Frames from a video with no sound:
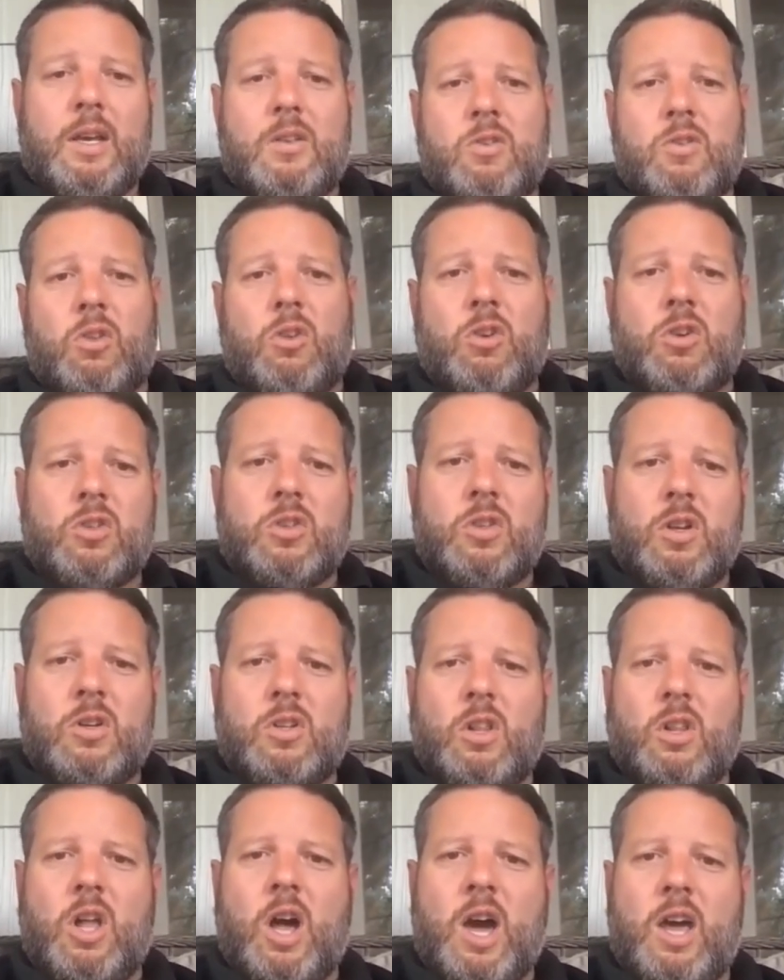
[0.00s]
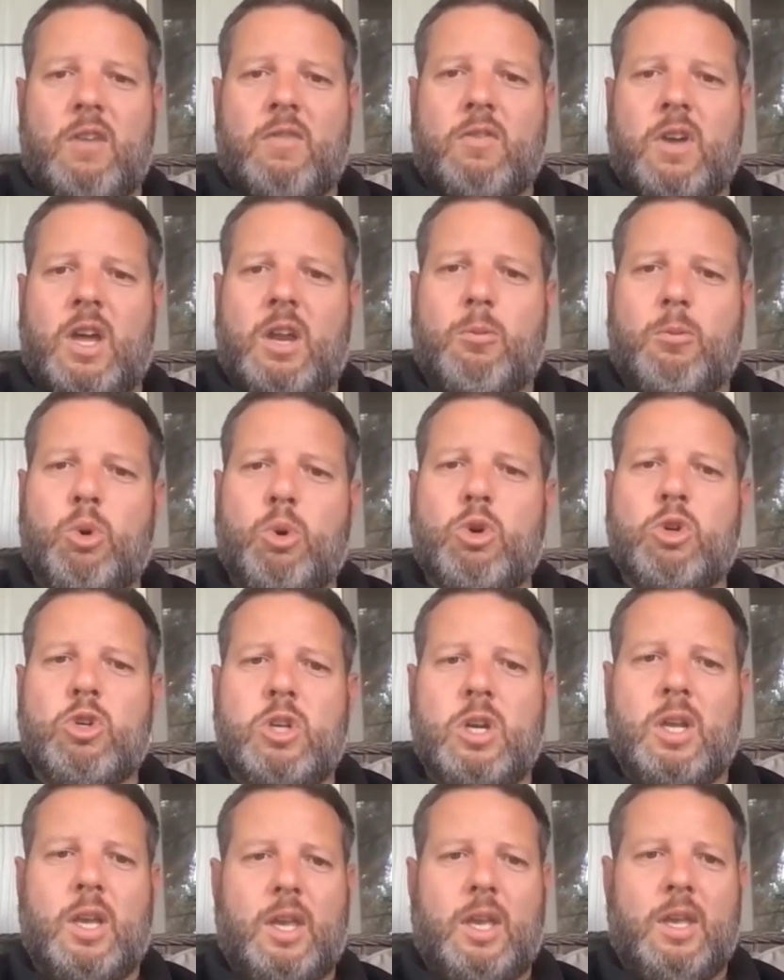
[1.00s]
So there's a lot of kind of
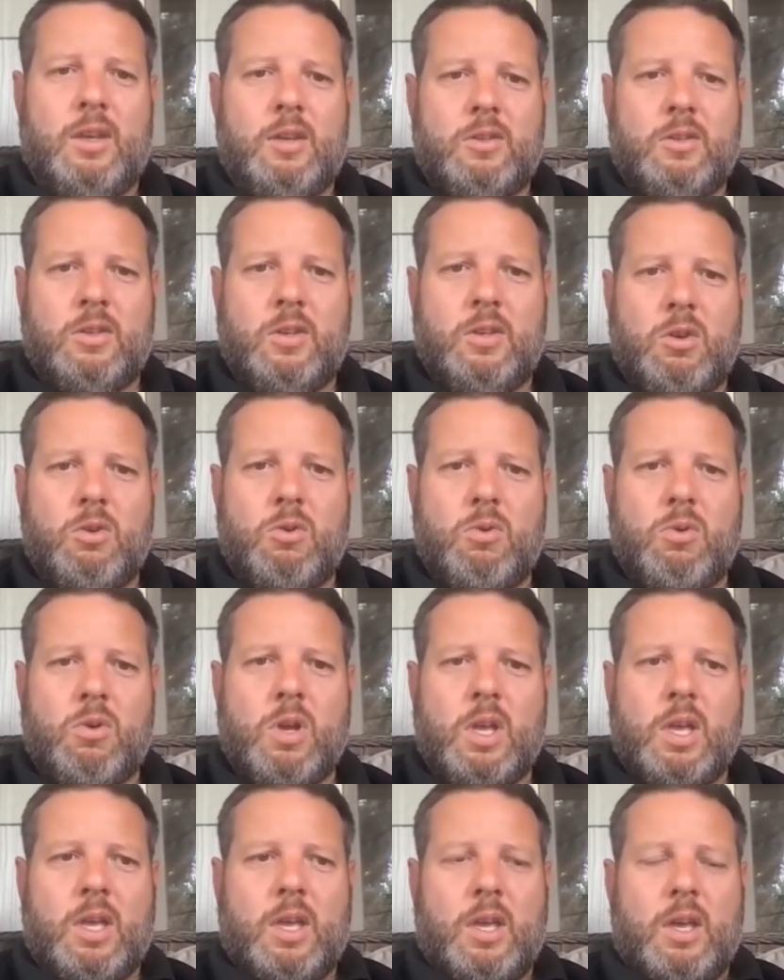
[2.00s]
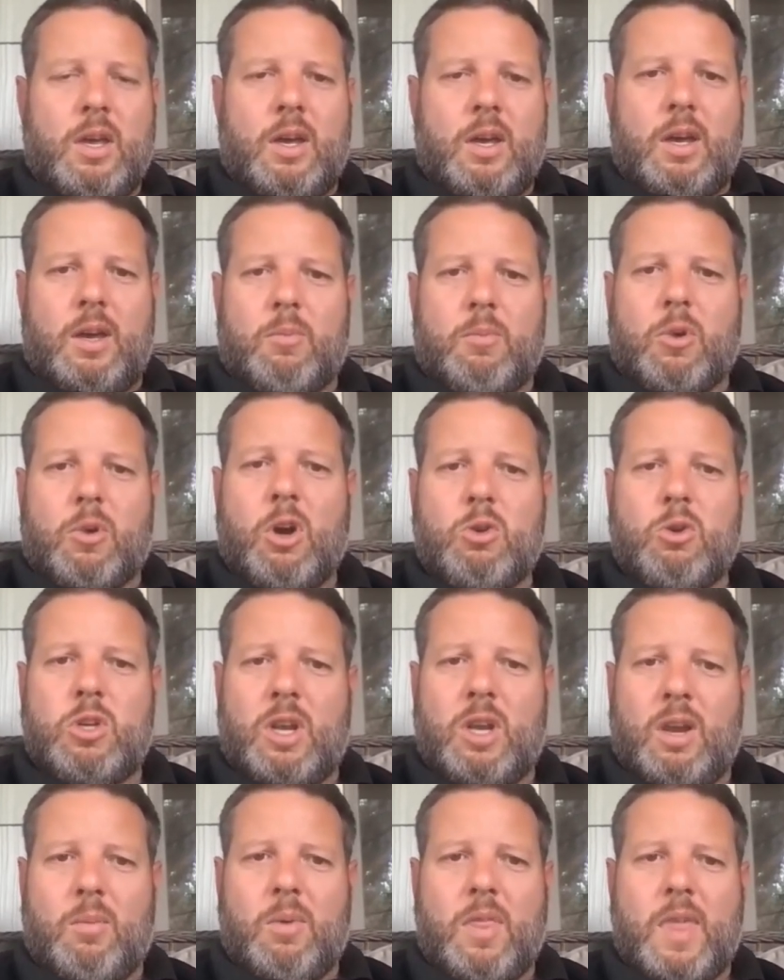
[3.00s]
pushing into
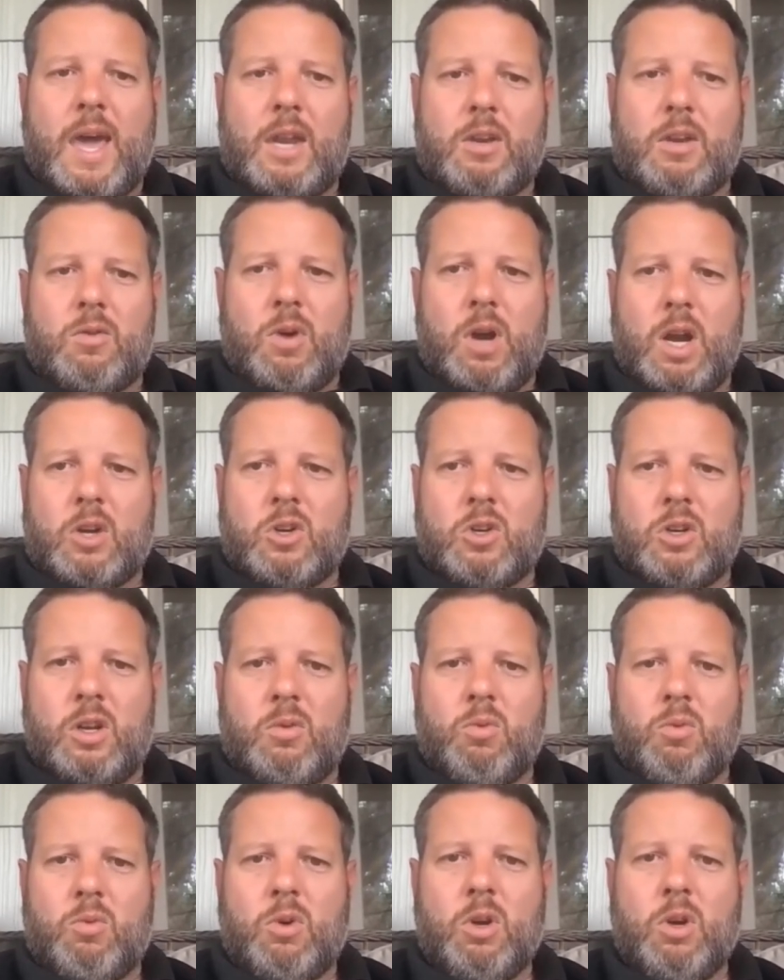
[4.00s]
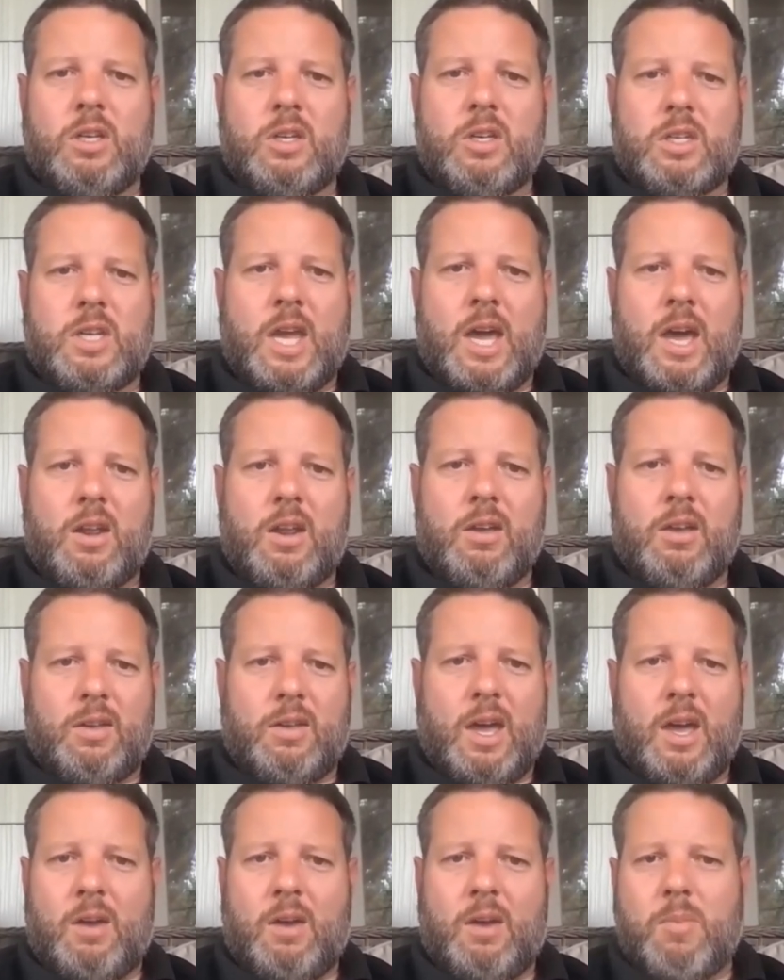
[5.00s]
coaching them in that direction, and really just how
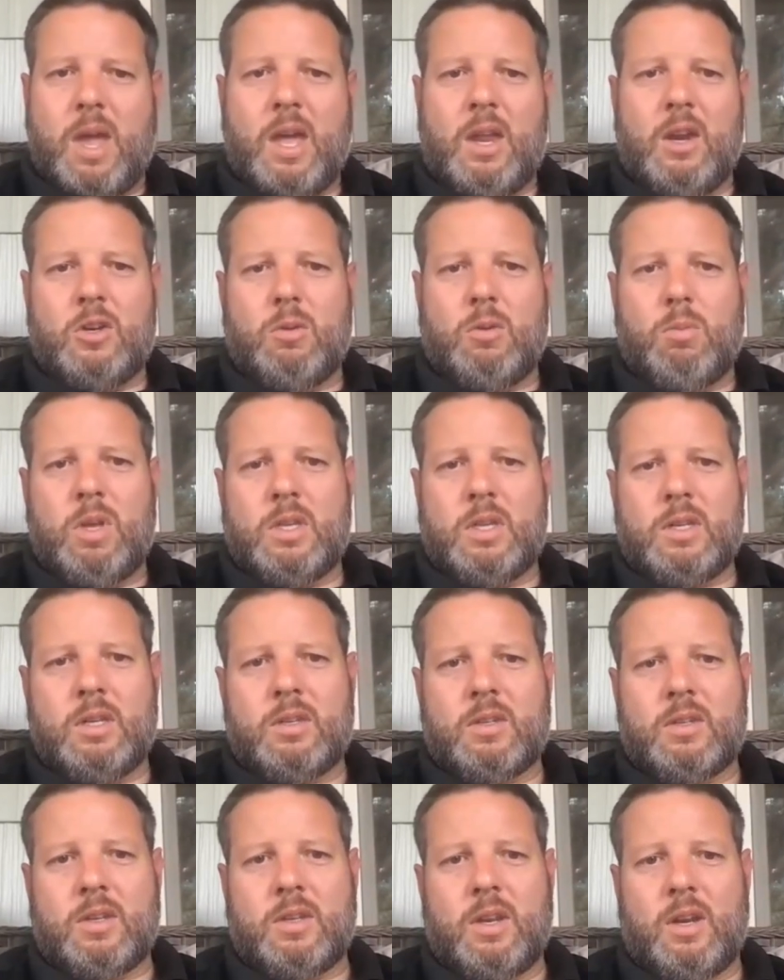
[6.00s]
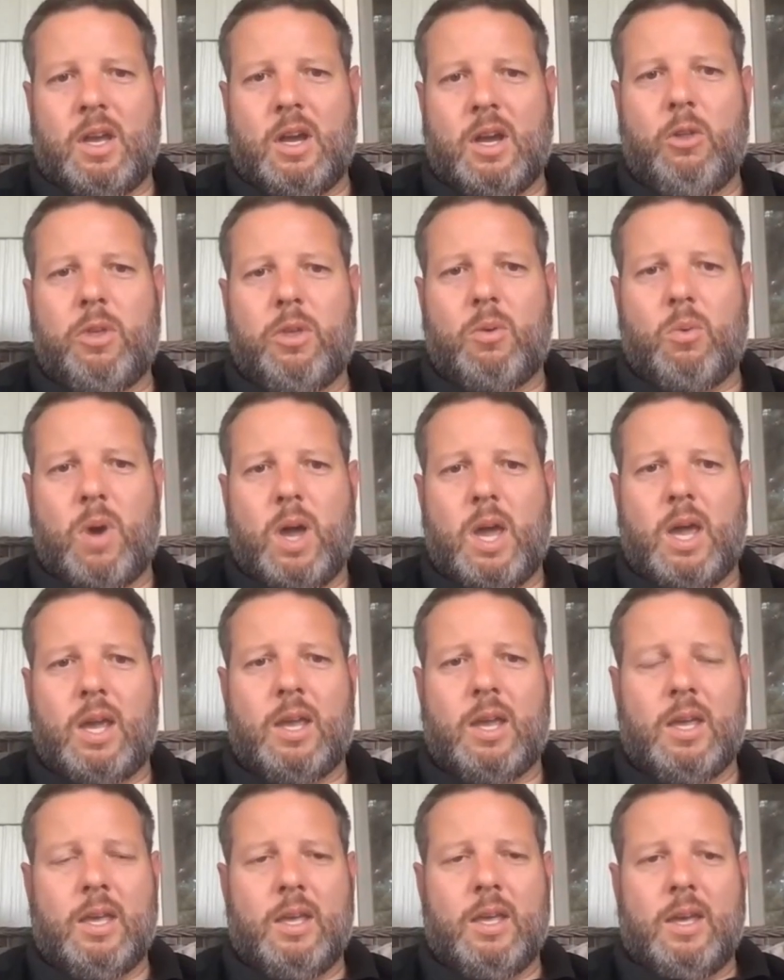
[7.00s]
to manage a business in a healthy
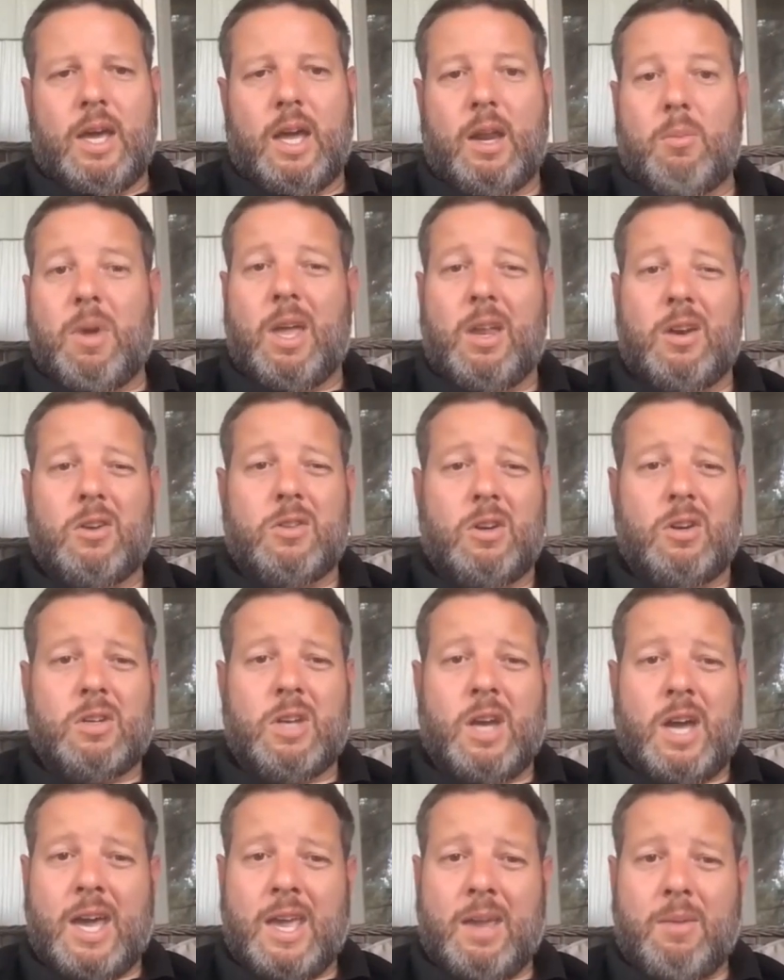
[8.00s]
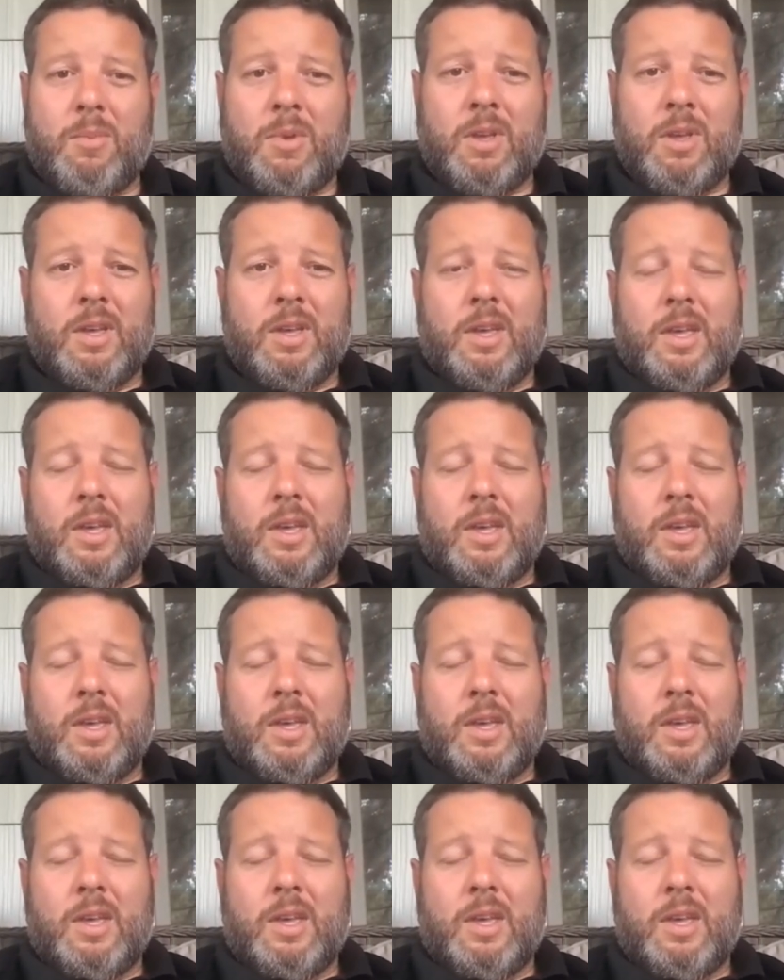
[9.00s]
way, how to manage their time,